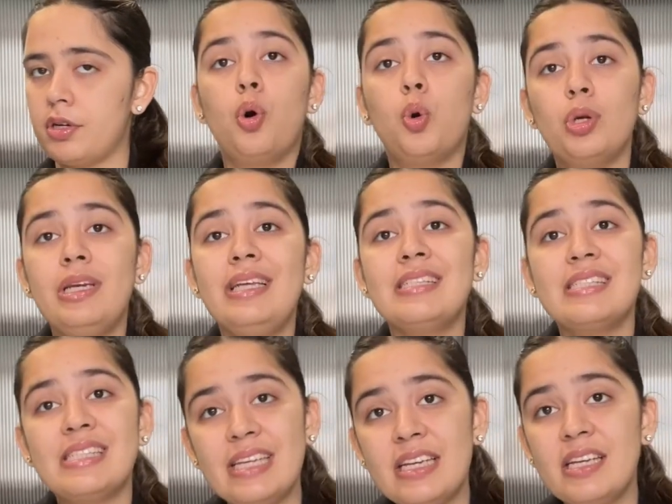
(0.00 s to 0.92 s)
Only
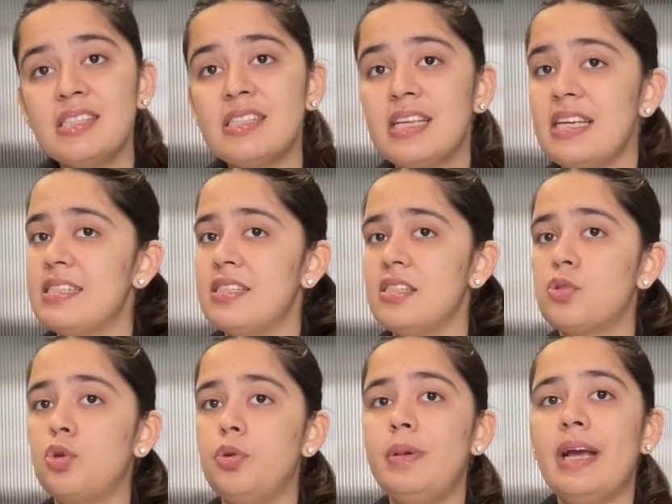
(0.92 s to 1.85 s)
serious cases
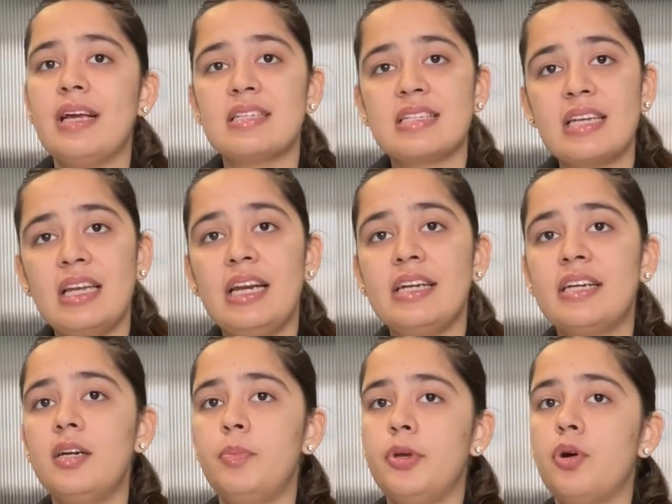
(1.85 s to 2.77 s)
could be
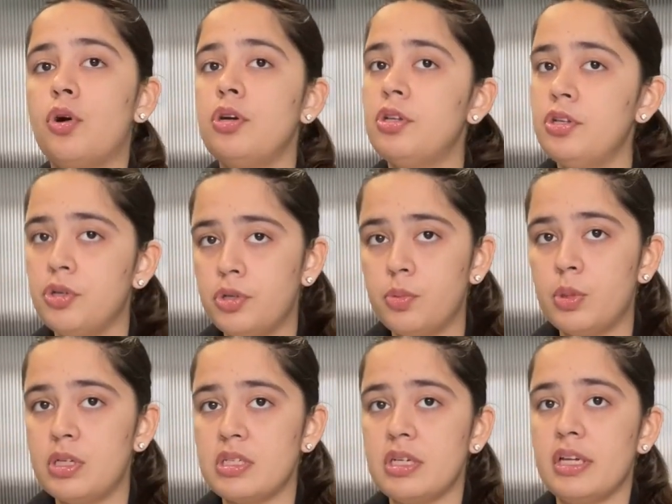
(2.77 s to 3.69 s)
escalated beyond the
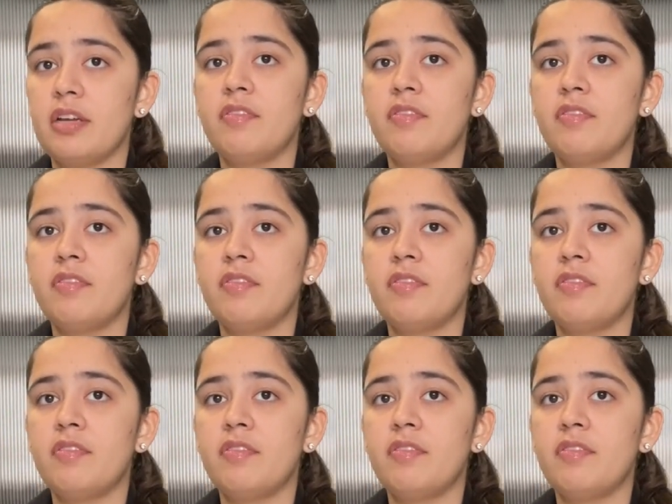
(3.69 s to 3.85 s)
university.